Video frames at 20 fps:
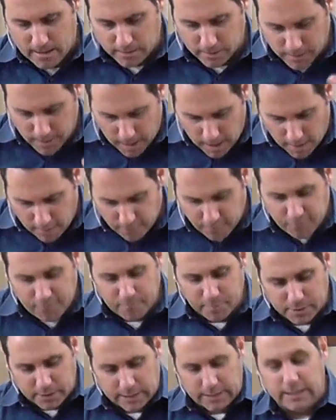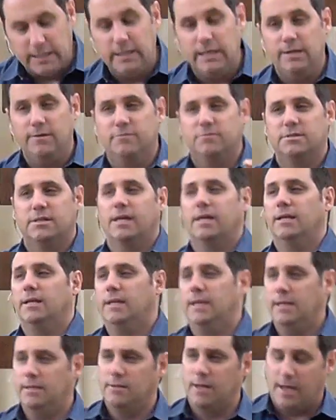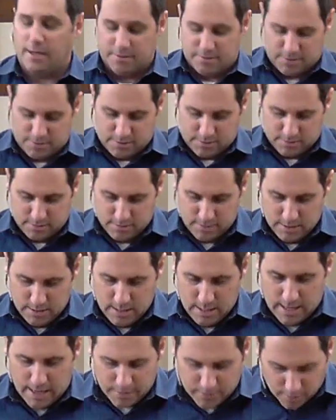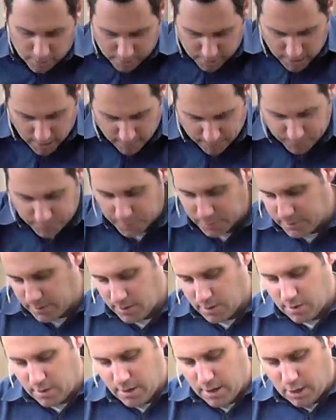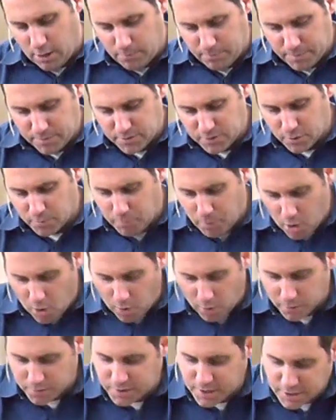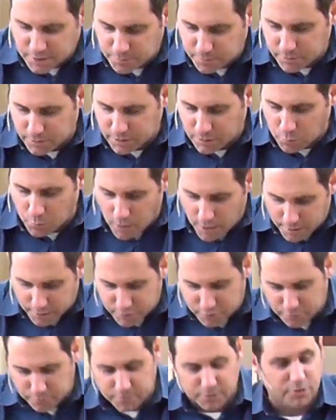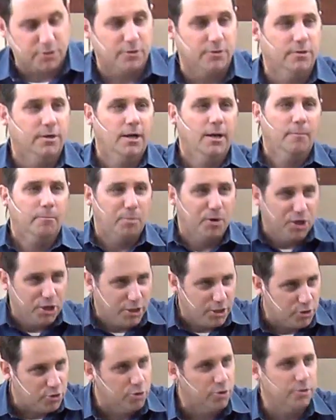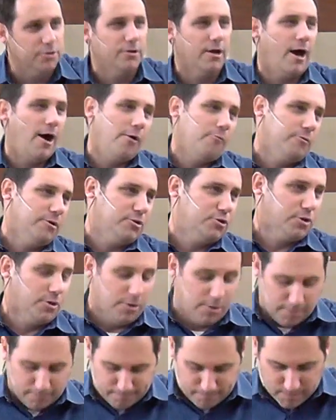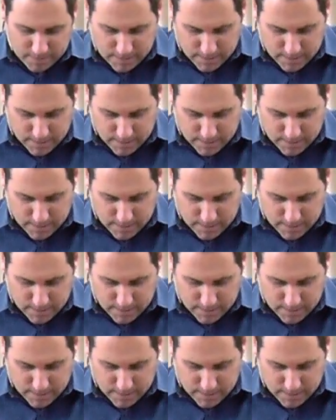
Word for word: Love believes they need us and our comfort and our help. And so Paul desperately wanted to return, but he could not return.